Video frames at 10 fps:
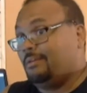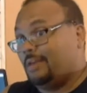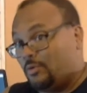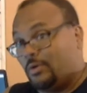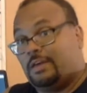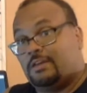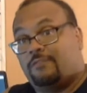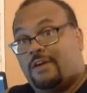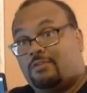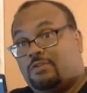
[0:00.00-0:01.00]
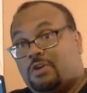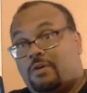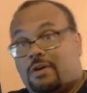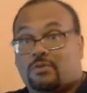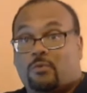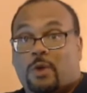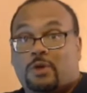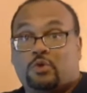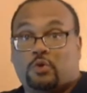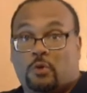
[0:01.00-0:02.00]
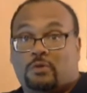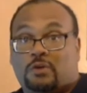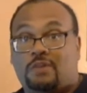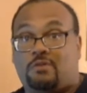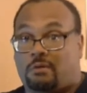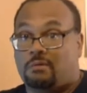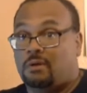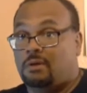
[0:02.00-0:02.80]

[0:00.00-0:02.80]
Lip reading: entering his final year as a redshirt senior.